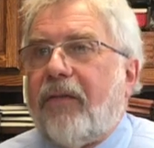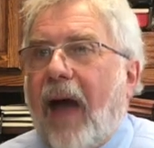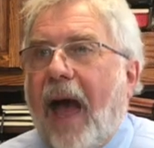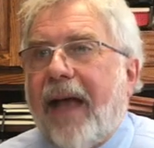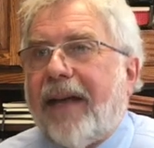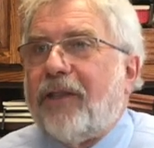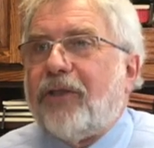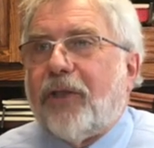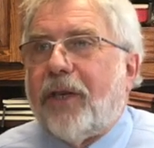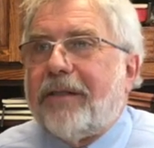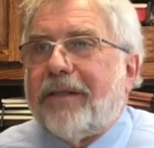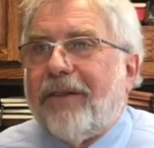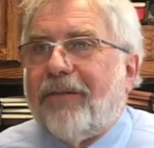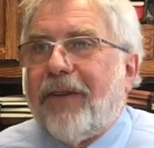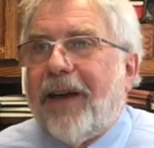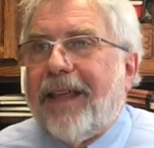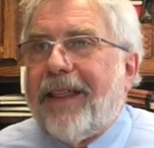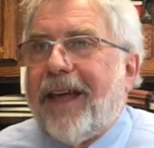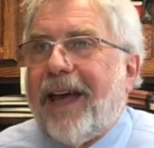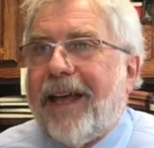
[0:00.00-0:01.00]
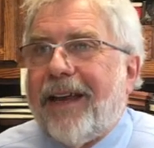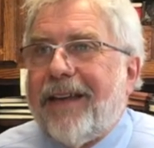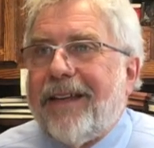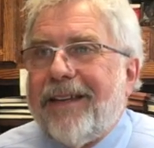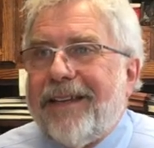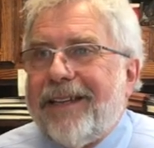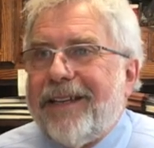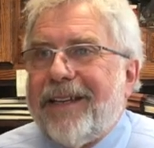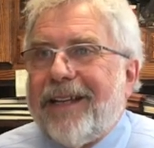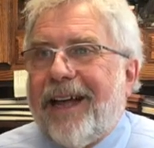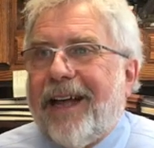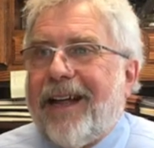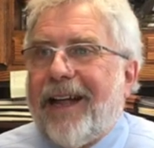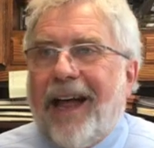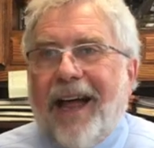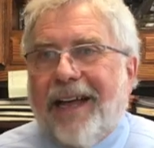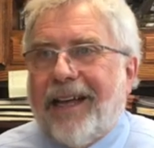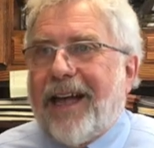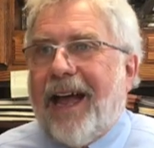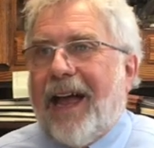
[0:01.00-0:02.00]
I could justify that.
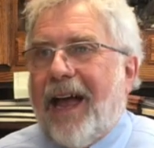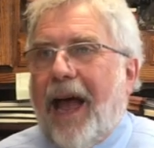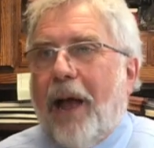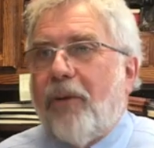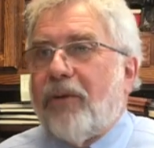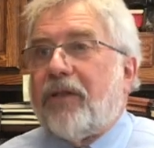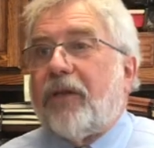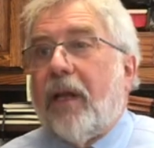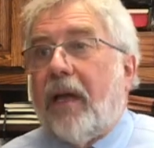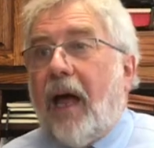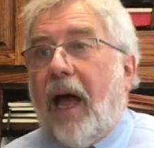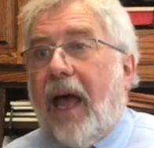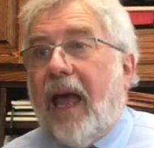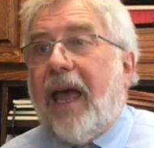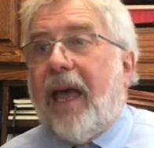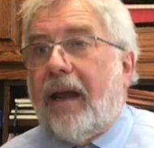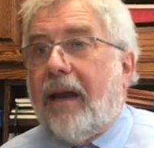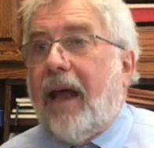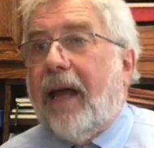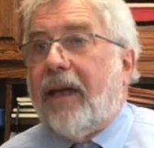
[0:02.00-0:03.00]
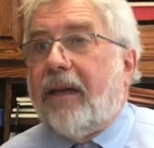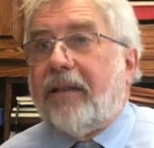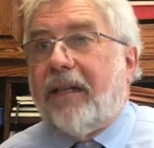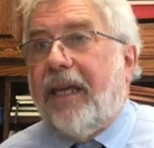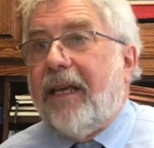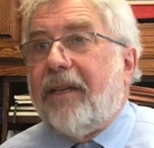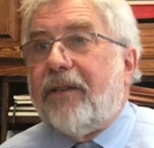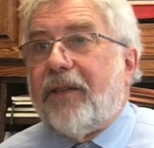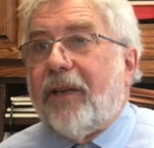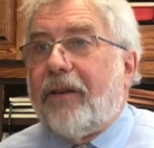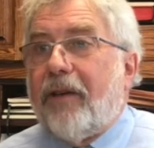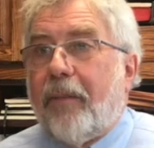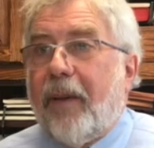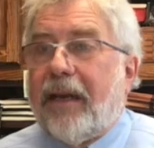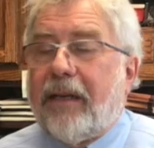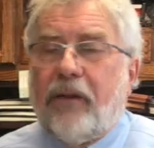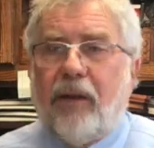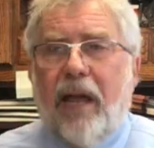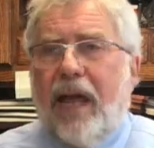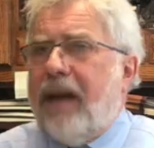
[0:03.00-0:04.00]
I had kids under
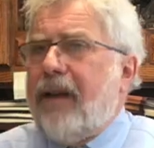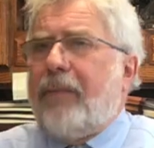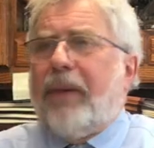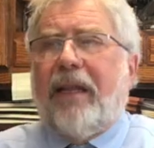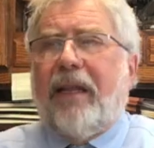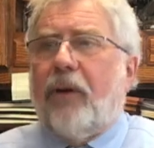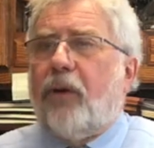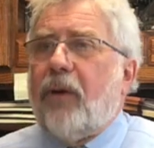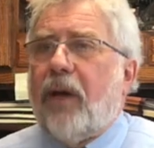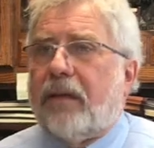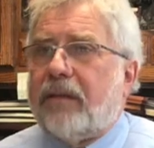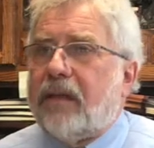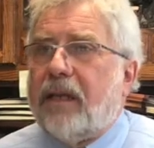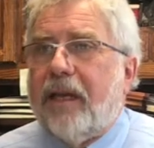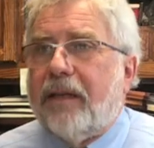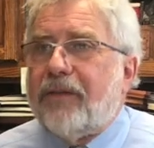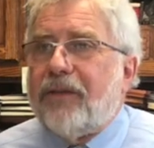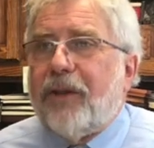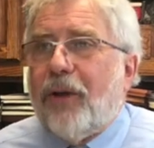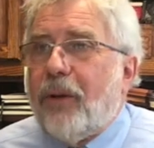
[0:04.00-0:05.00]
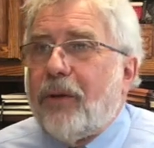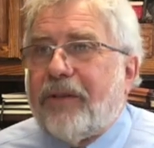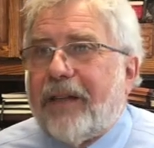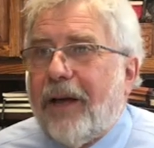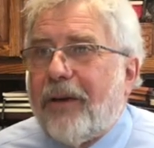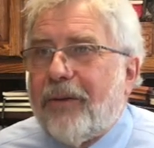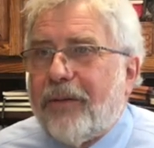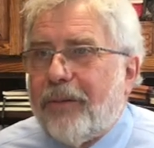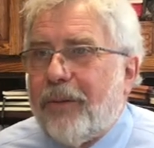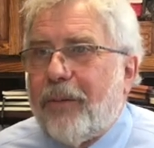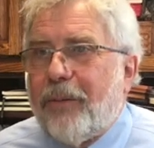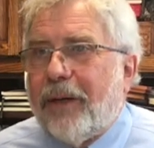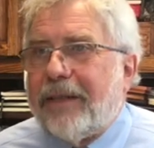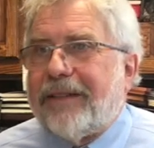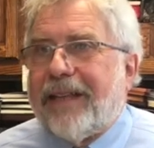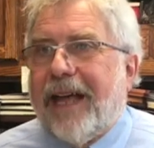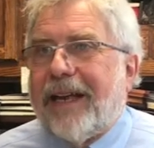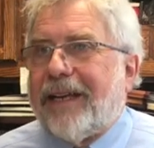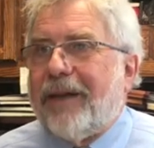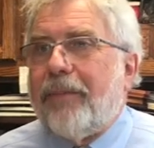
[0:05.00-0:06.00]
my, anybody who has kids knows
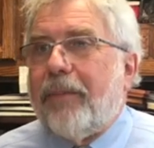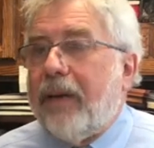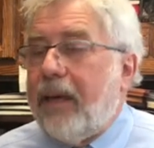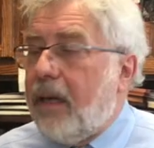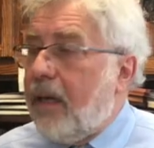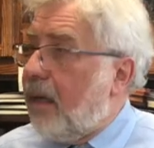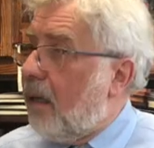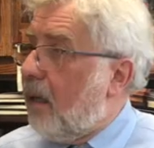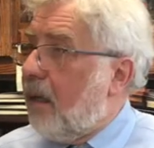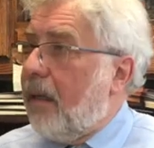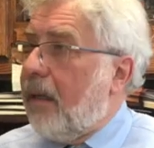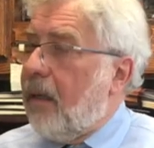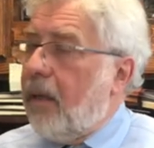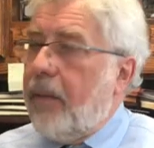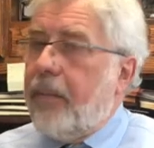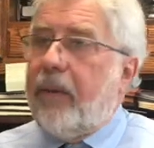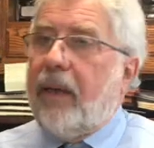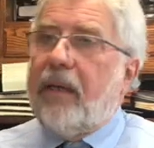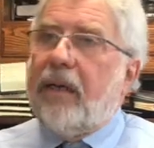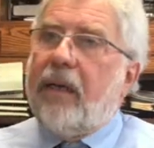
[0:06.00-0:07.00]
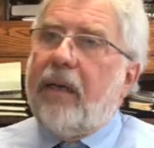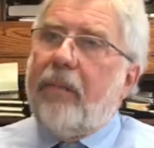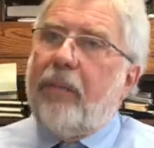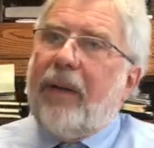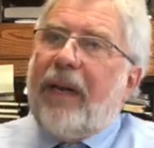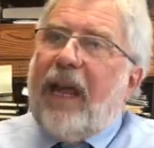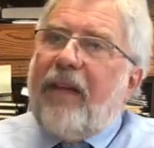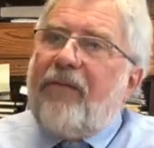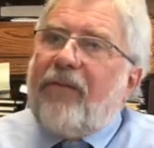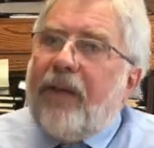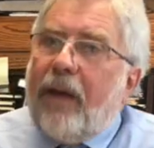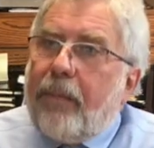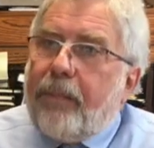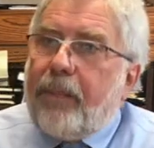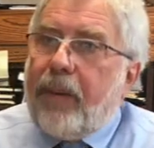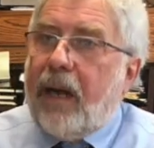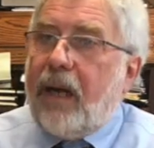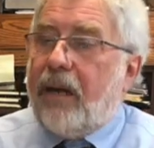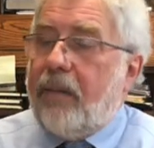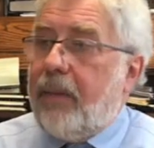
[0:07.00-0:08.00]
what that can be, but I
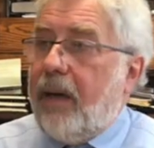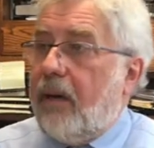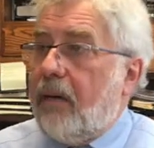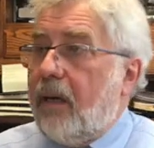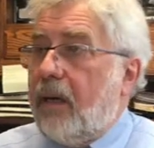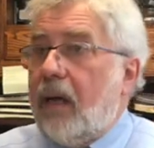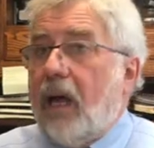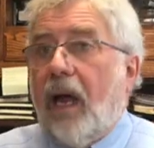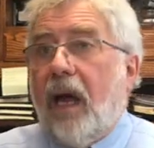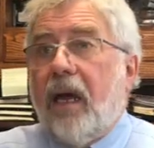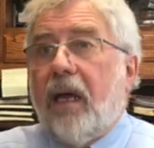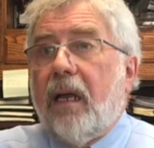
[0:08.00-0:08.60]
felt bad about it.